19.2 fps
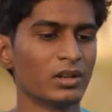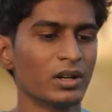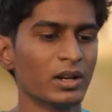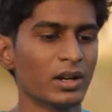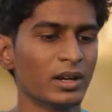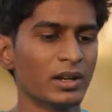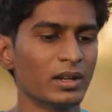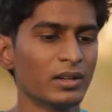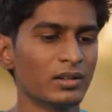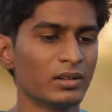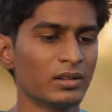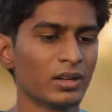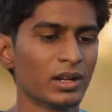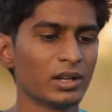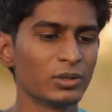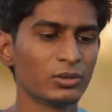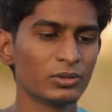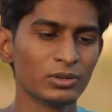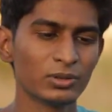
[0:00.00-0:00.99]
And
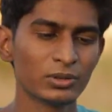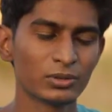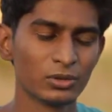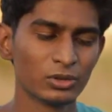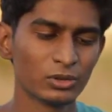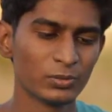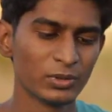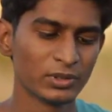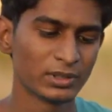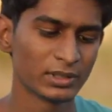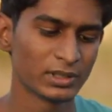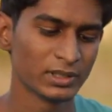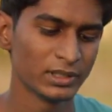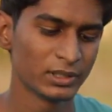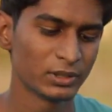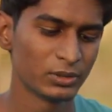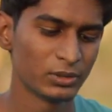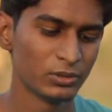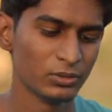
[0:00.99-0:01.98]
I took this course
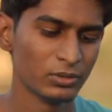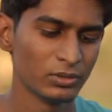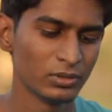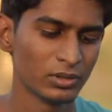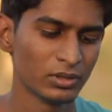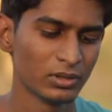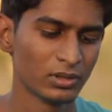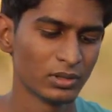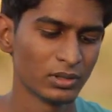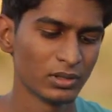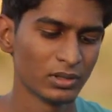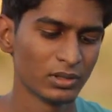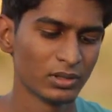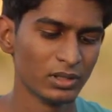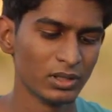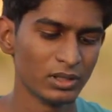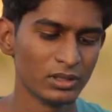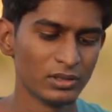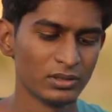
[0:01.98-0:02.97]
basically to
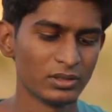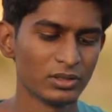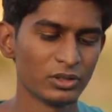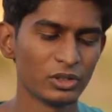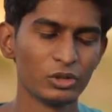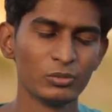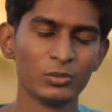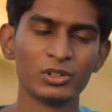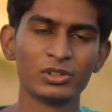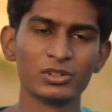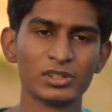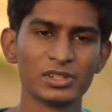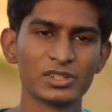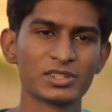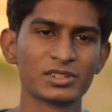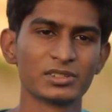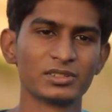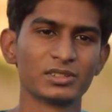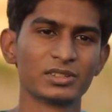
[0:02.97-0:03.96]
learn the human
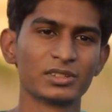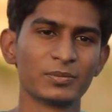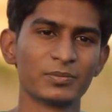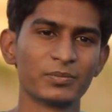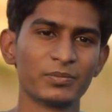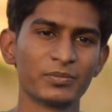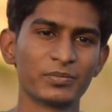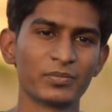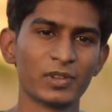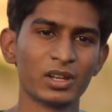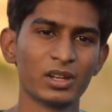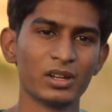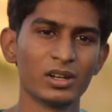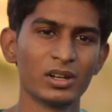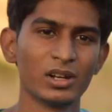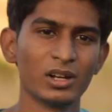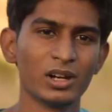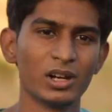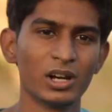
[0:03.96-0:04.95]
relations,
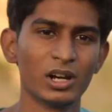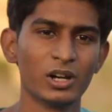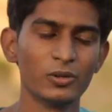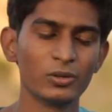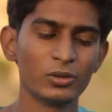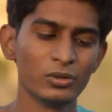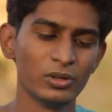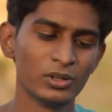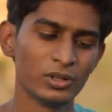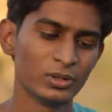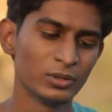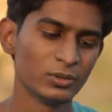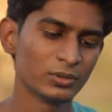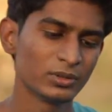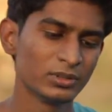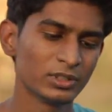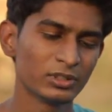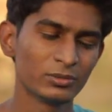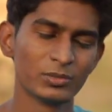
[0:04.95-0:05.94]
how to
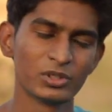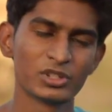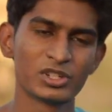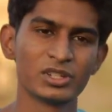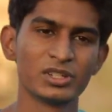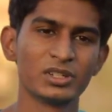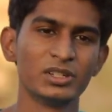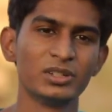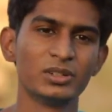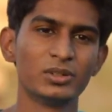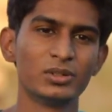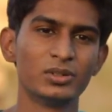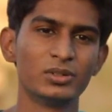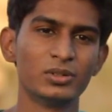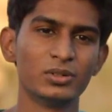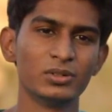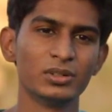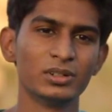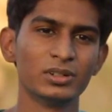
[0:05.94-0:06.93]
introduce this machine
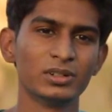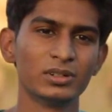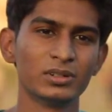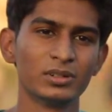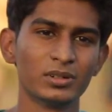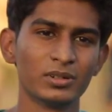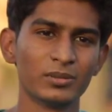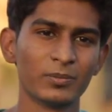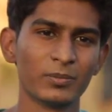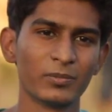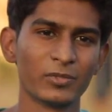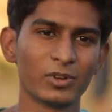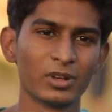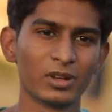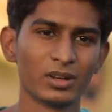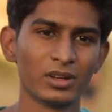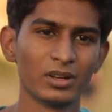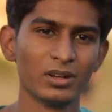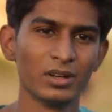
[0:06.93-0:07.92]
into
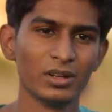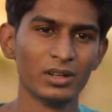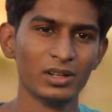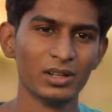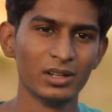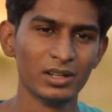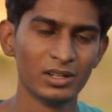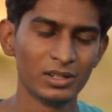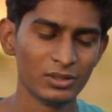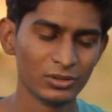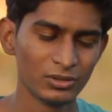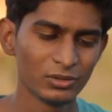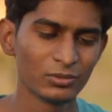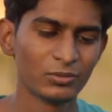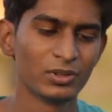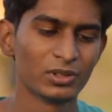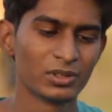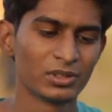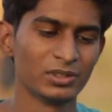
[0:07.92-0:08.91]
the
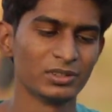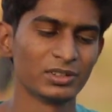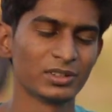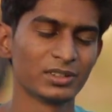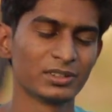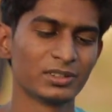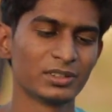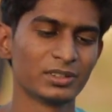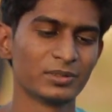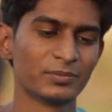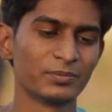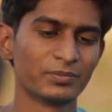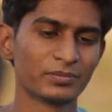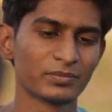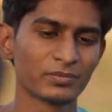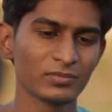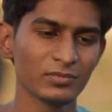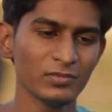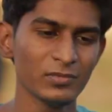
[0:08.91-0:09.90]
workers, as in
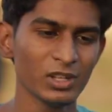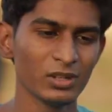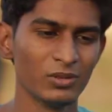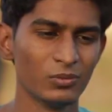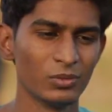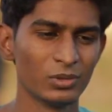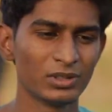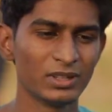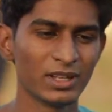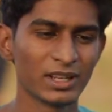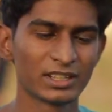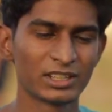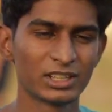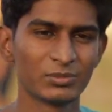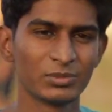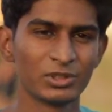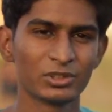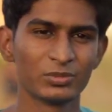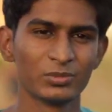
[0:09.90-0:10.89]
would they
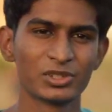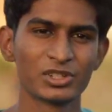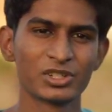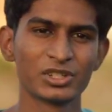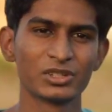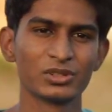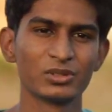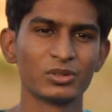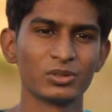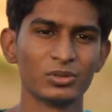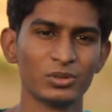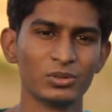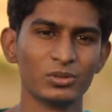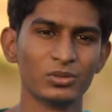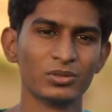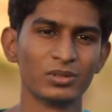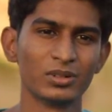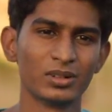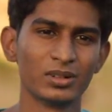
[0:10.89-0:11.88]
accept this machine or
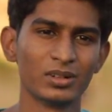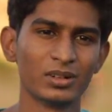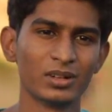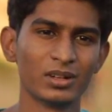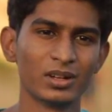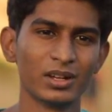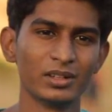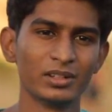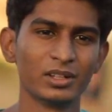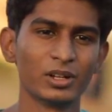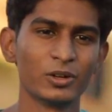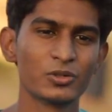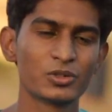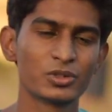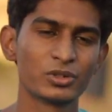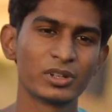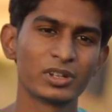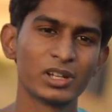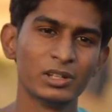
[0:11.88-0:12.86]
no, and how
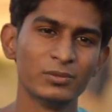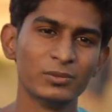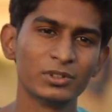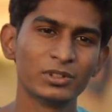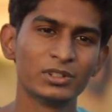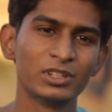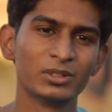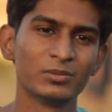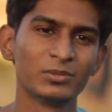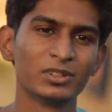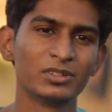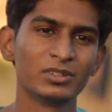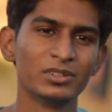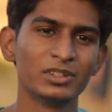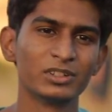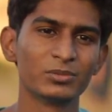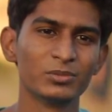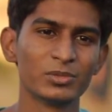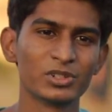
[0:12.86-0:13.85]
should I convince them that
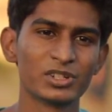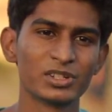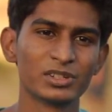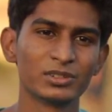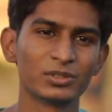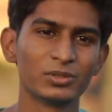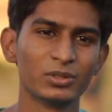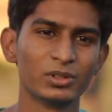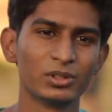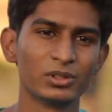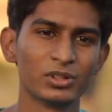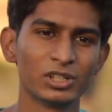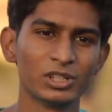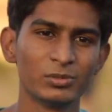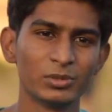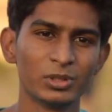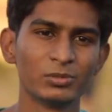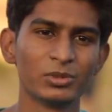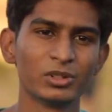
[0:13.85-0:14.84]
this machine is going to
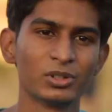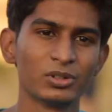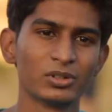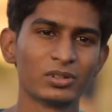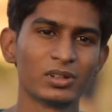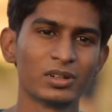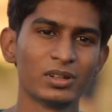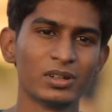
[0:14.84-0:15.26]
help them a lot.